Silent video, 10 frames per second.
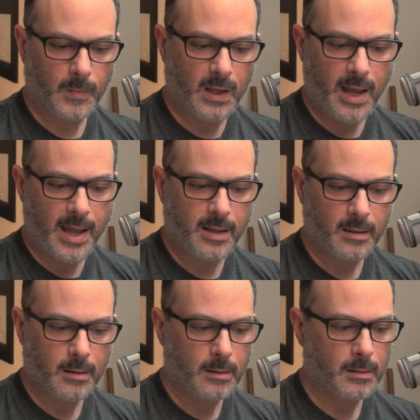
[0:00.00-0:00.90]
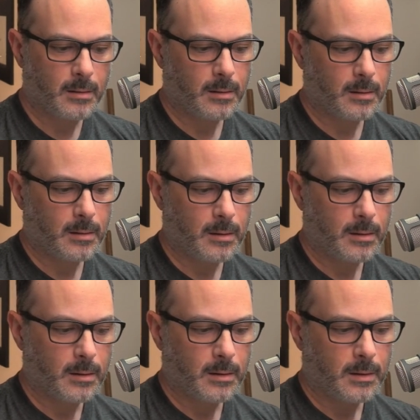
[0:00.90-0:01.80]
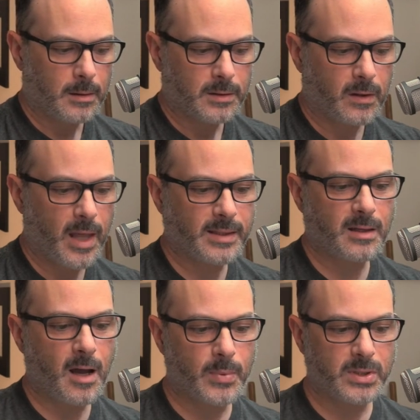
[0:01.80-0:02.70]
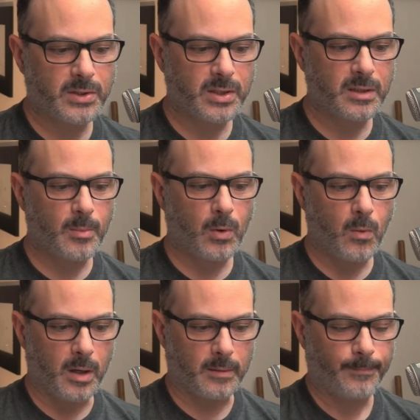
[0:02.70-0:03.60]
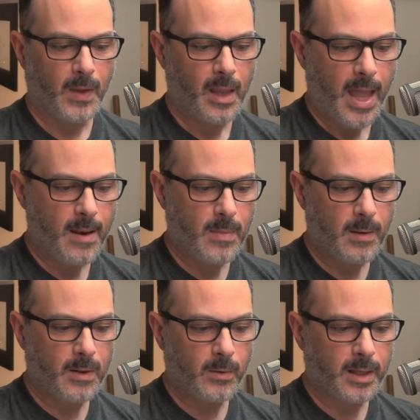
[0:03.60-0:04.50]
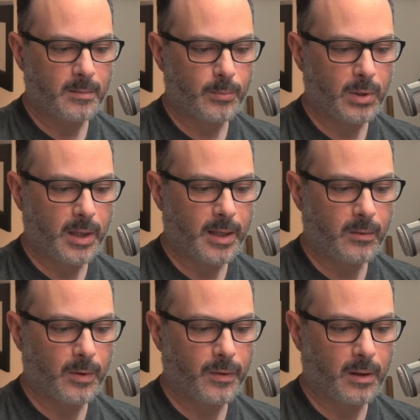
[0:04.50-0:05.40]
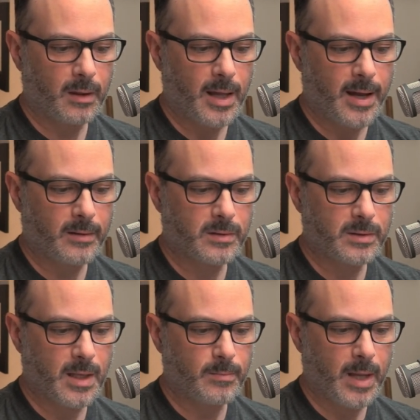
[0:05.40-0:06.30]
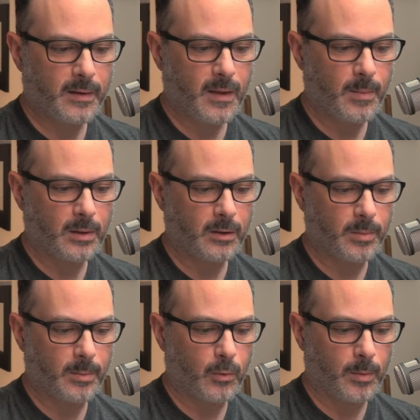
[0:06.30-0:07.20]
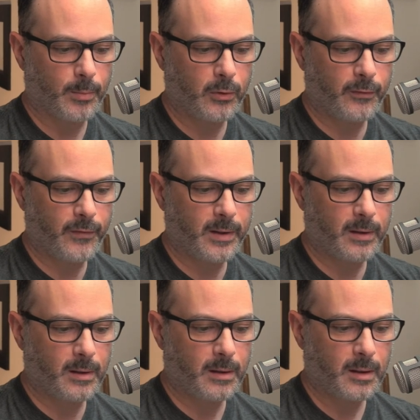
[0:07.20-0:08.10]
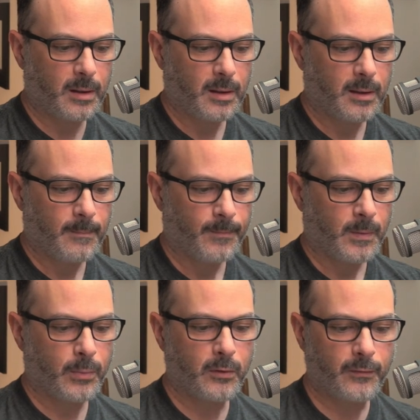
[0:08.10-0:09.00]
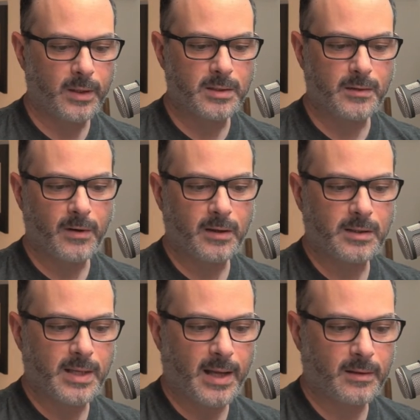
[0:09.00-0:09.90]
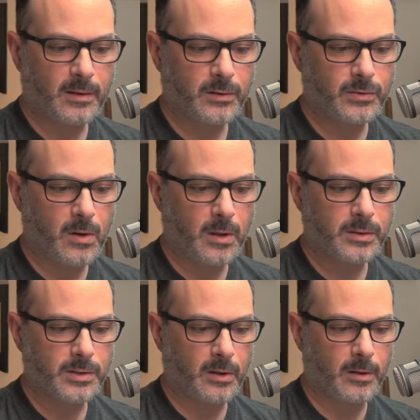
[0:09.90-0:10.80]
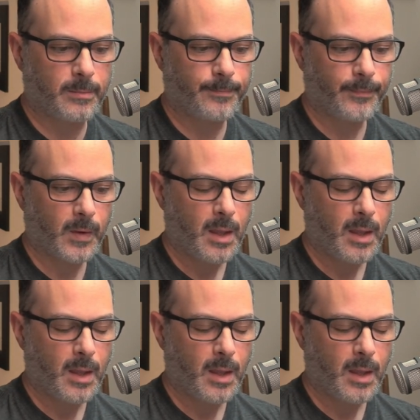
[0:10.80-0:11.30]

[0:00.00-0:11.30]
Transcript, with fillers: Okay. So that's composition number one. And maybe we can play with the clouds and make them a little bit more poofier. Poofy is a very technical drawing term.